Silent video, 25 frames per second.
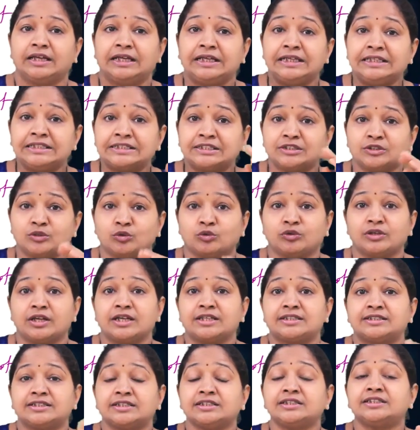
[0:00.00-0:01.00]
is known
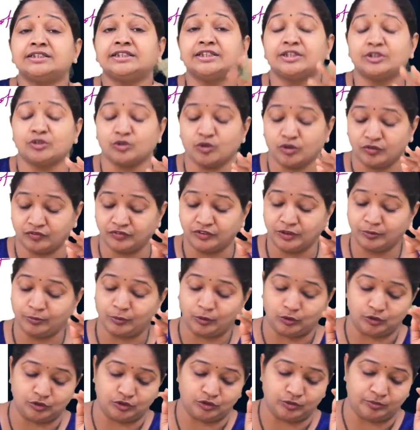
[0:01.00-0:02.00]
as the 0 of the
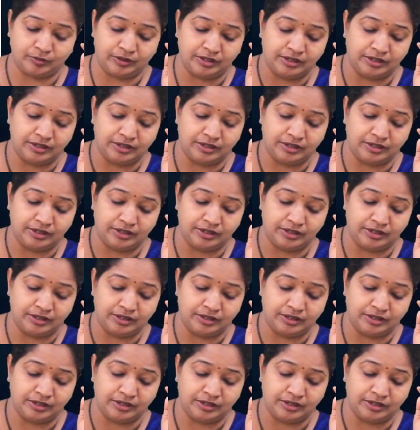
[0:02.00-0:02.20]
polynomial.